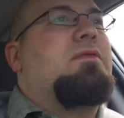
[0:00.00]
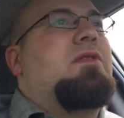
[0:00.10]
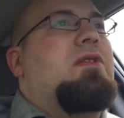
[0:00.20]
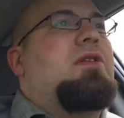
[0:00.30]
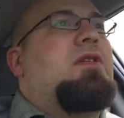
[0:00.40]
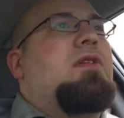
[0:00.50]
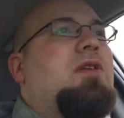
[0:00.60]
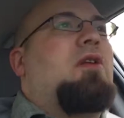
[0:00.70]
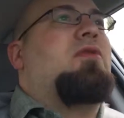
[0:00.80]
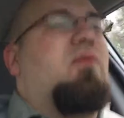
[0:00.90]

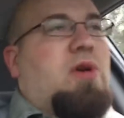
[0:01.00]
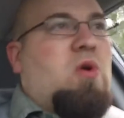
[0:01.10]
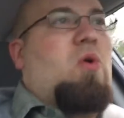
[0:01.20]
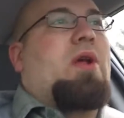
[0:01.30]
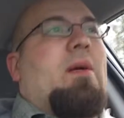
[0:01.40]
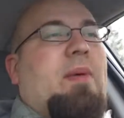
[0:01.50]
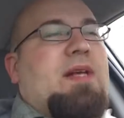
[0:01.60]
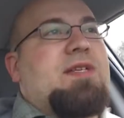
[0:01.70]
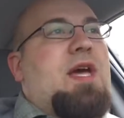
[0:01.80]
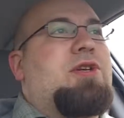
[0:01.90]
you know, recording a
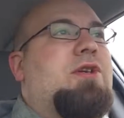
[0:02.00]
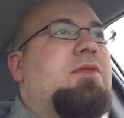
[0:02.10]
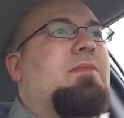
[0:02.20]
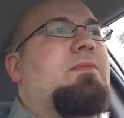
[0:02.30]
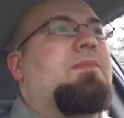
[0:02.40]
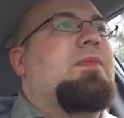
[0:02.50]
big session,